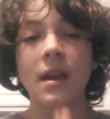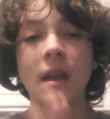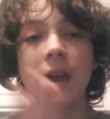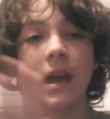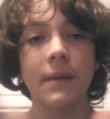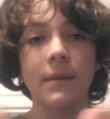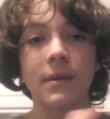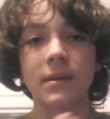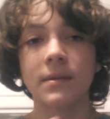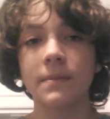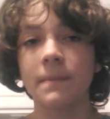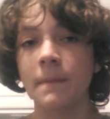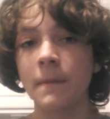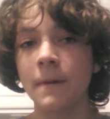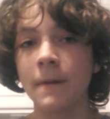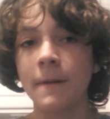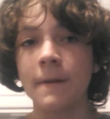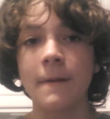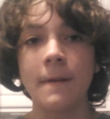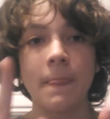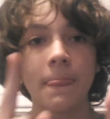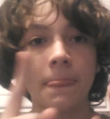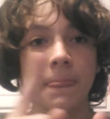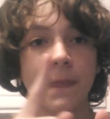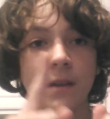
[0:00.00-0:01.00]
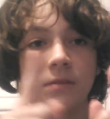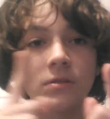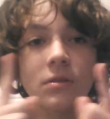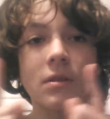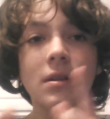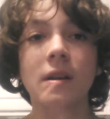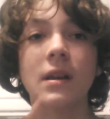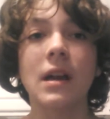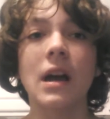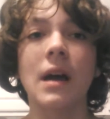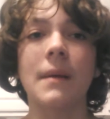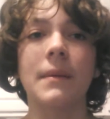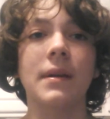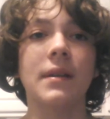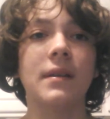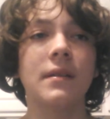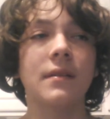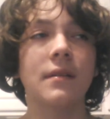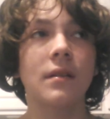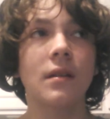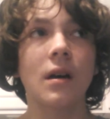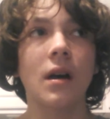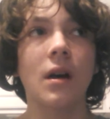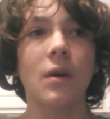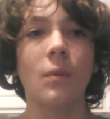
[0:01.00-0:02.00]
Anyways, I saw a comment
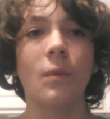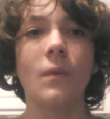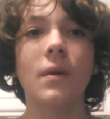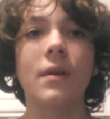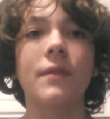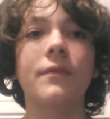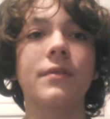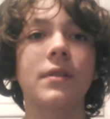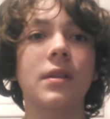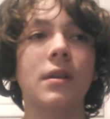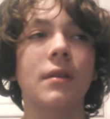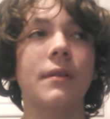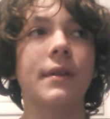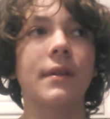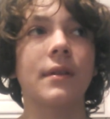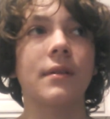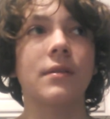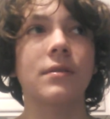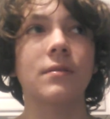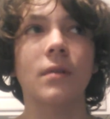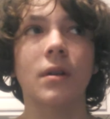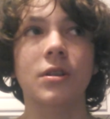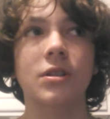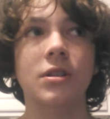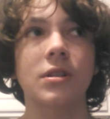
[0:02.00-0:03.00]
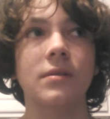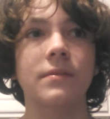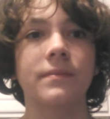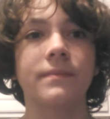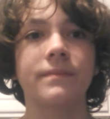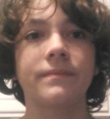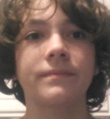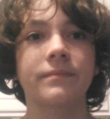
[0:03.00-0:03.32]
on one video that I was watching